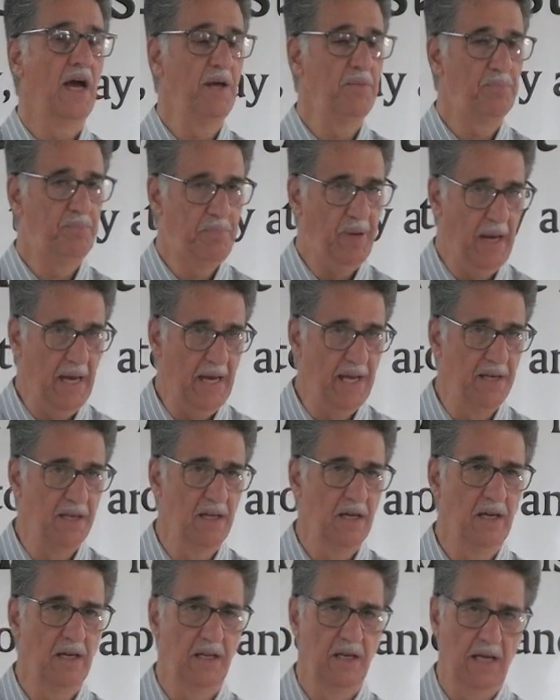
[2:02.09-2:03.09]
and
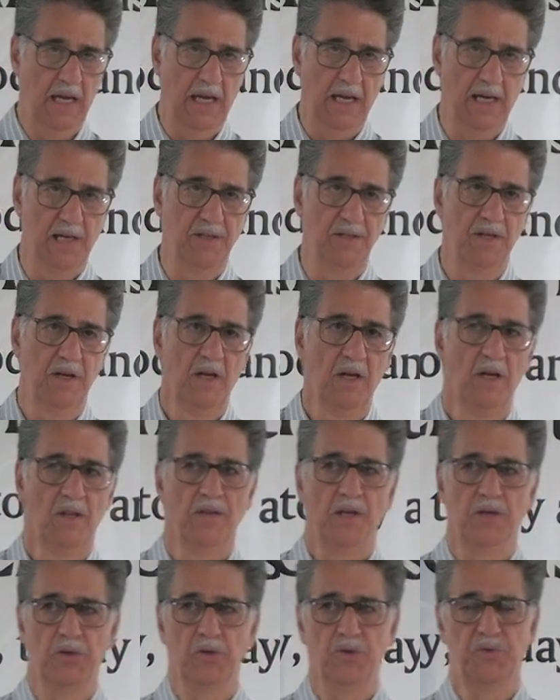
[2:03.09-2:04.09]
pen in hand
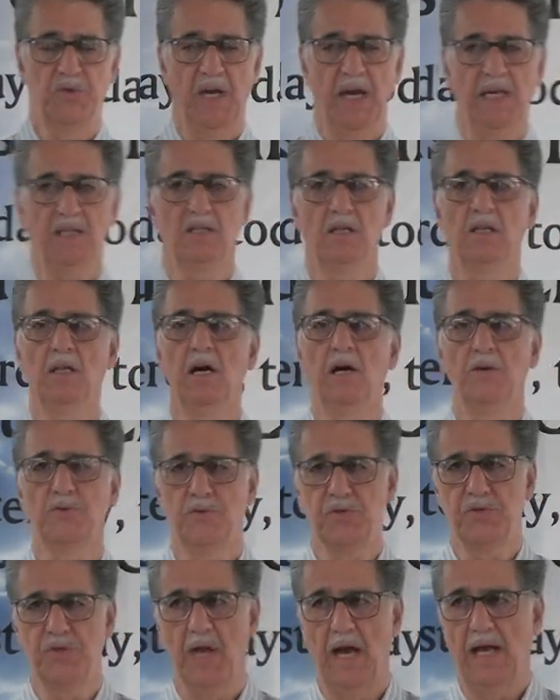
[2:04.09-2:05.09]
that you take the
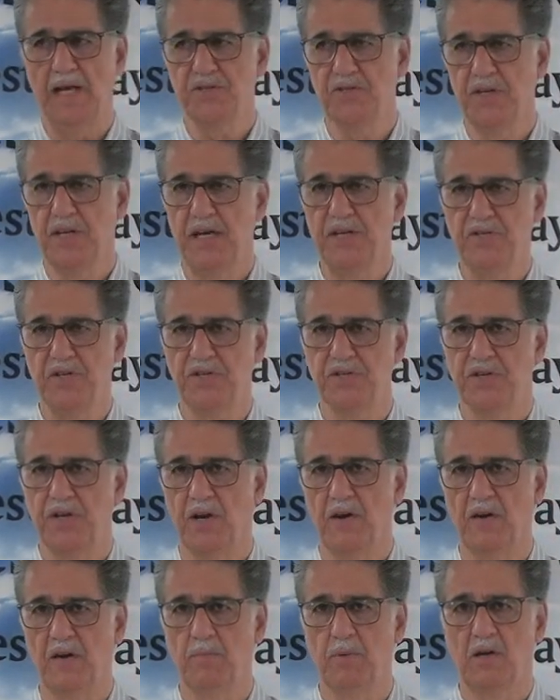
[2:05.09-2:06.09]
notes as
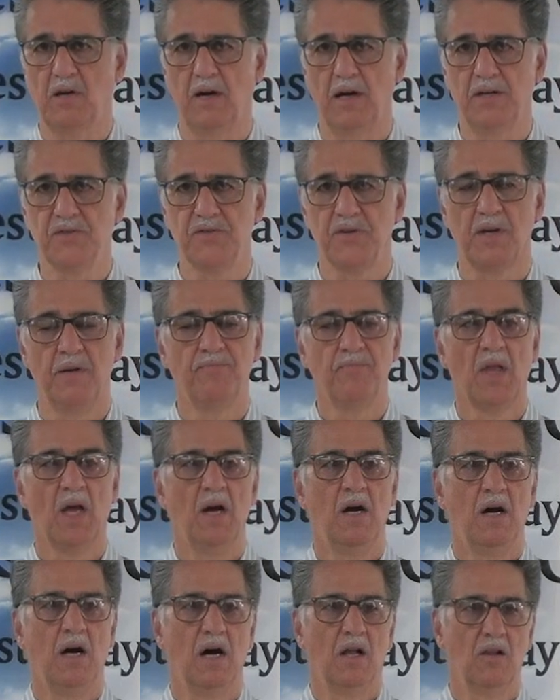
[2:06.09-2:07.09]
necessary because
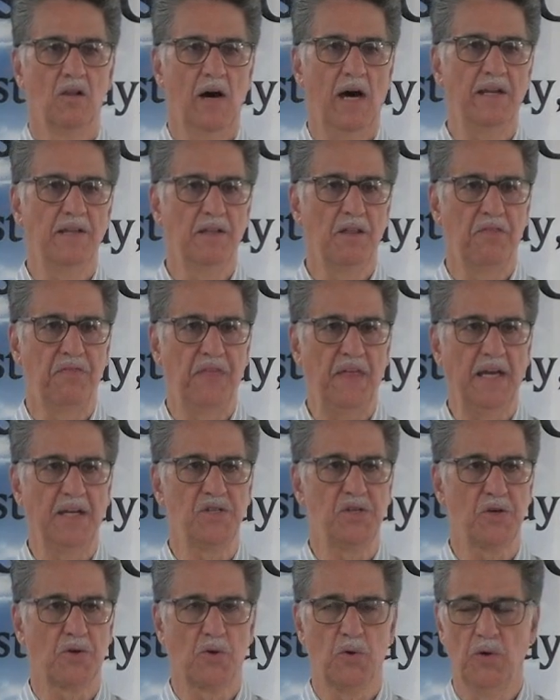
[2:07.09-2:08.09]
a lot of the
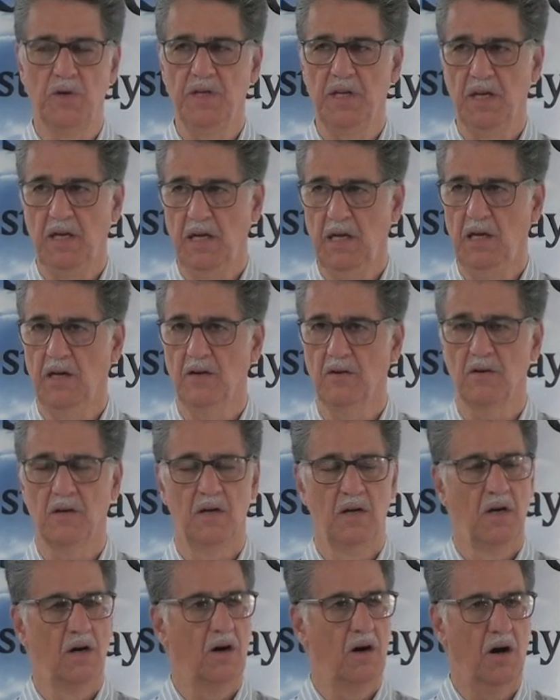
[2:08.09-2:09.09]
things you're going to
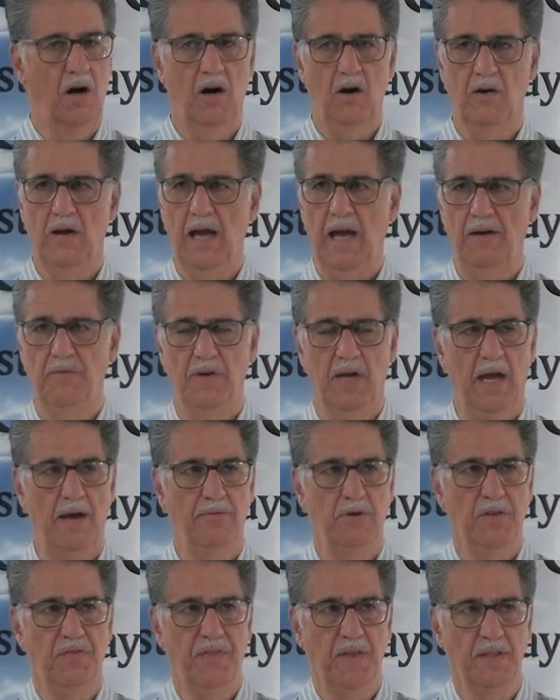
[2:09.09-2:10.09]
hear all have
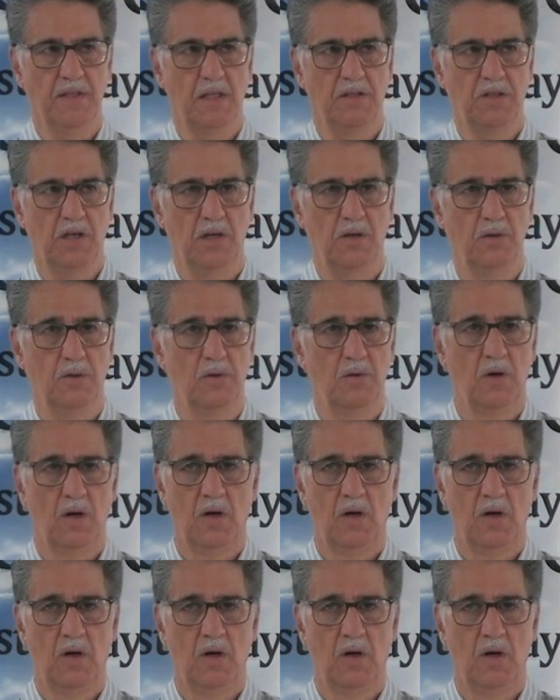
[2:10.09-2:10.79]
everything to do